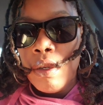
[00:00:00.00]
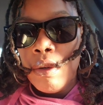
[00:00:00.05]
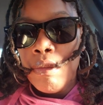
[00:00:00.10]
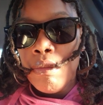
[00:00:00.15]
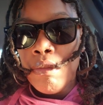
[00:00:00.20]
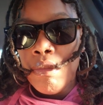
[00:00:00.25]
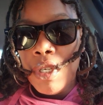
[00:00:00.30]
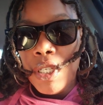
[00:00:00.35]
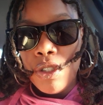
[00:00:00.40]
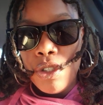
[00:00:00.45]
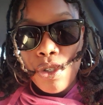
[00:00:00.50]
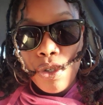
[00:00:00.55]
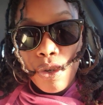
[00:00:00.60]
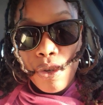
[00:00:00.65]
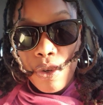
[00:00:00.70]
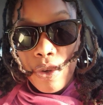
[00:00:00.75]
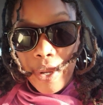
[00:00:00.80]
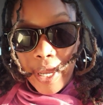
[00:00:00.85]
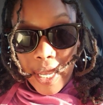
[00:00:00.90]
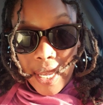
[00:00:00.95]

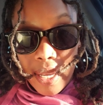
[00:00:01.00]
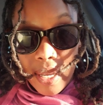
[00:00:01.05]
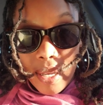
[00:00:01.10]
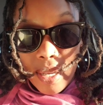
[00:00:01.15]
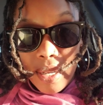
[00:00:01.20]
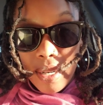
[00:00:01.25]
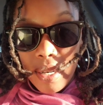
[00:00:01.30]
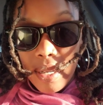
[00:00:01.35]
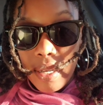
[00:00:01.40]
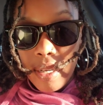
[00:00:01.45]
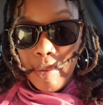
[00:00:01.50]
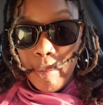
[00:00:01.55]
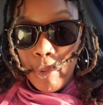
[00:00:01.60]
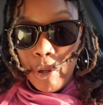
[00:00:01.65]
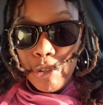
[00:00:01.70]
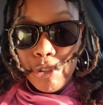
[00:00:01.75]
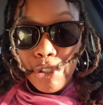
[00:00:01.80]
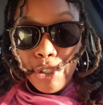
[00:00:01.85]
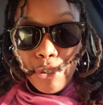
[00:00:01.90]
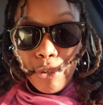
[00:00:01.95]
mental and
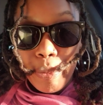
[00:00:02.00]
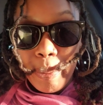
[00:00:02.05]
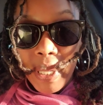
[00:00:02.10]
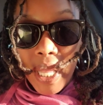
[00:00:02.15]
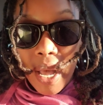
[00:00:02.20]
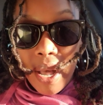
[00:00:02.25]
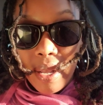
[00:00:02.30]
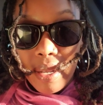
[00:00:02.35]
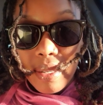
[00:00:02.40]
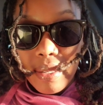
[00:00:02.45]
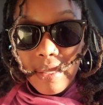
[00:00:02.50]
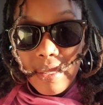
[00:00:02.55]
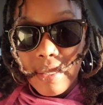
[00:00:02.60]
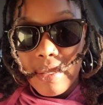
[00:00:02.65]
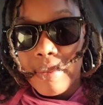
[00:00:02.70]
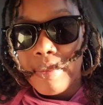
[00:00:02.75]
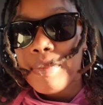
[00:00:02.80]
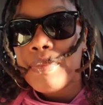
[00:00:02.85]
emotional blocks.